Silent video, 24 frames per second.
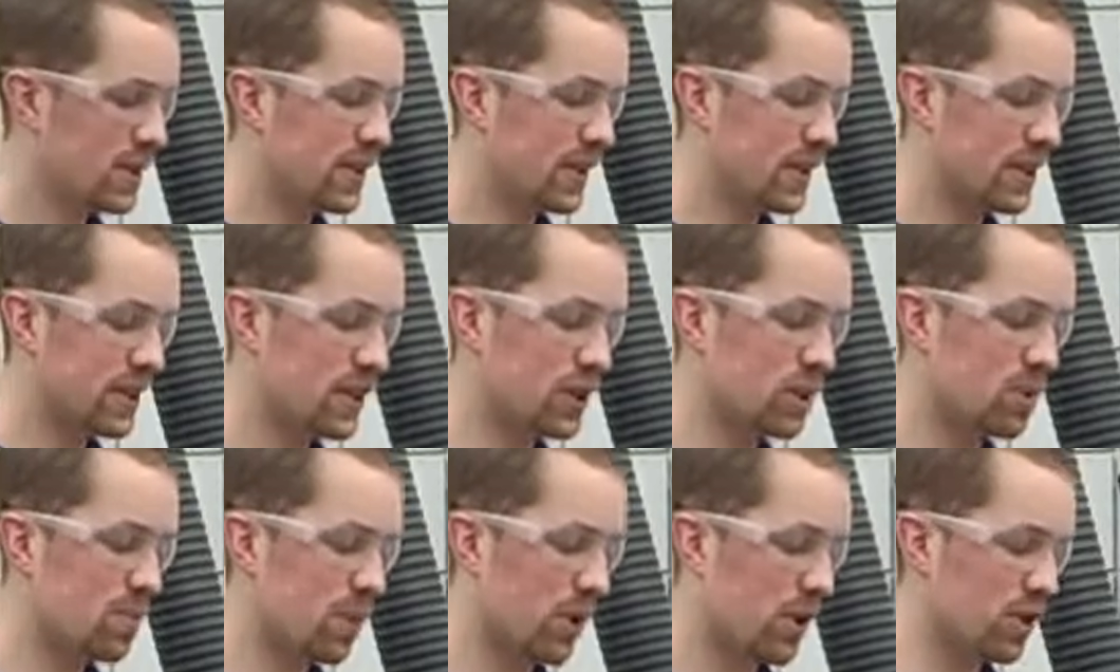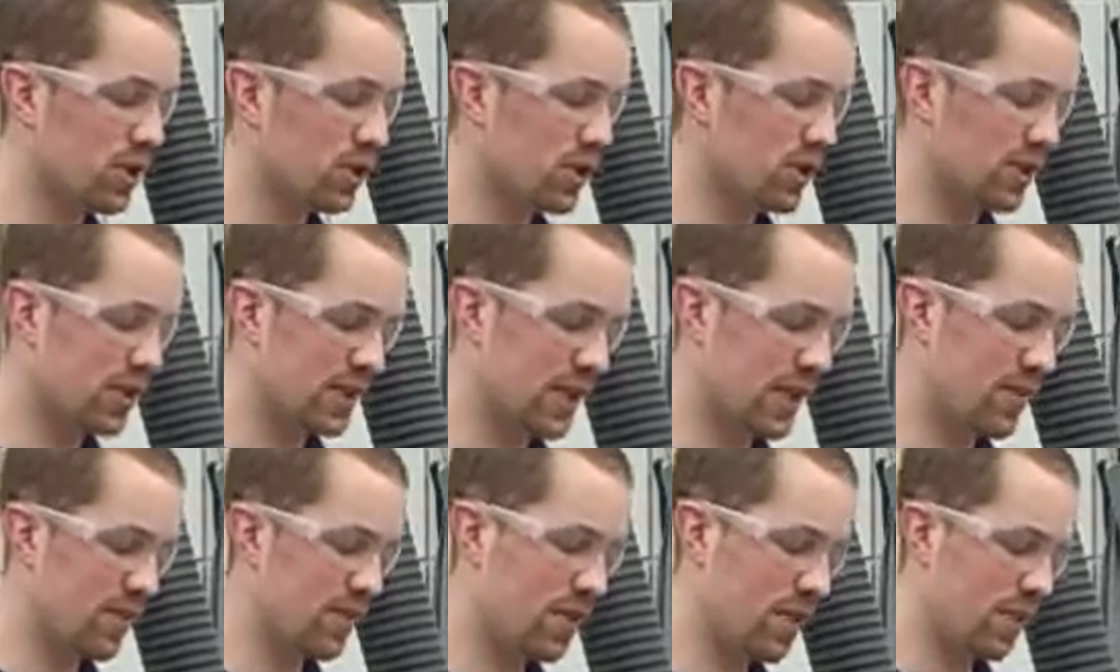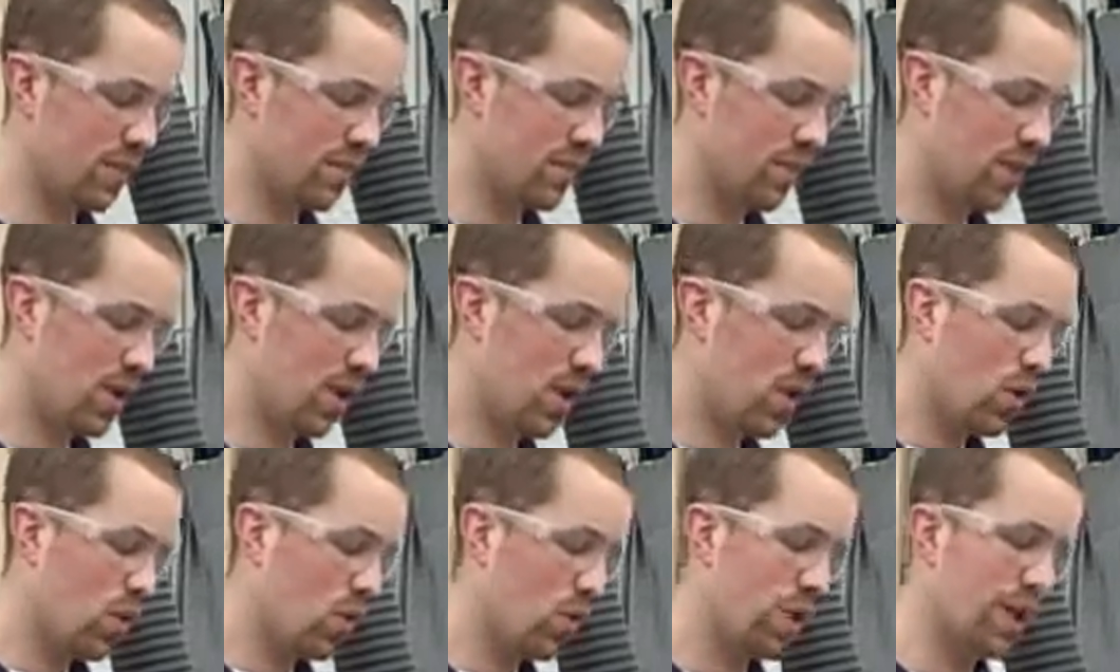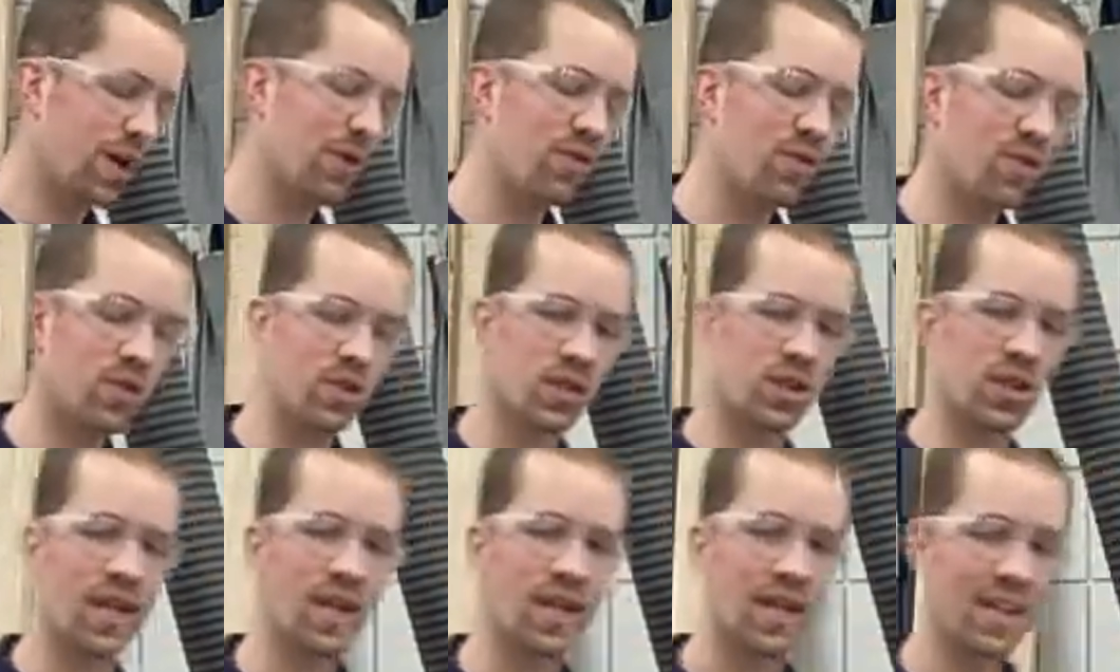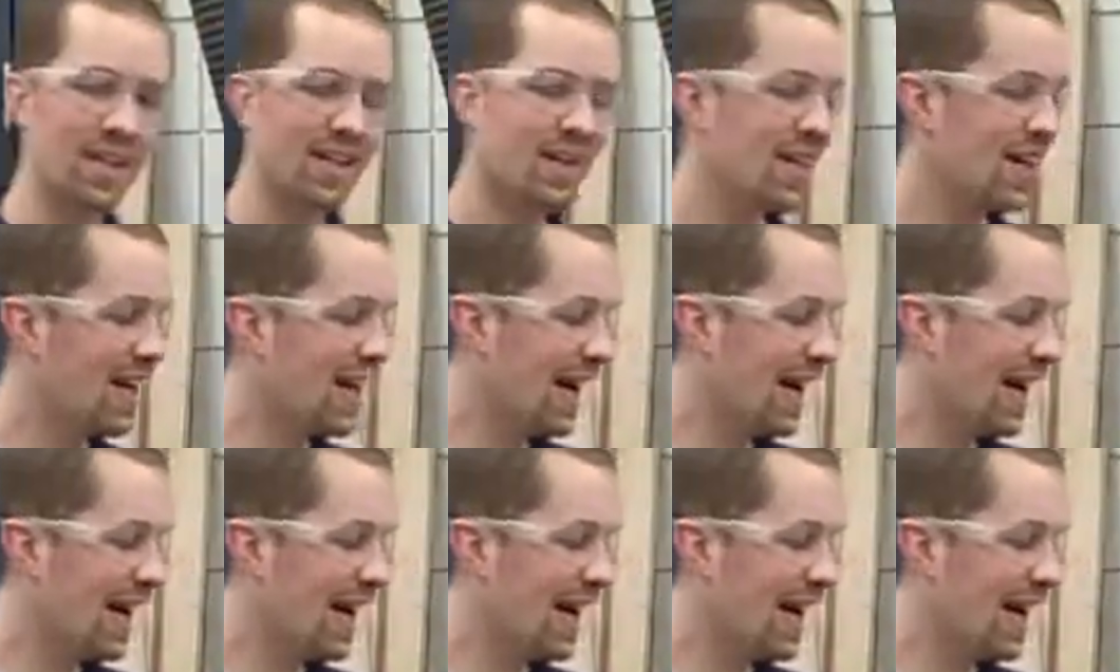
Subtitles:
6-inch margin of safety. Whatever you're cutting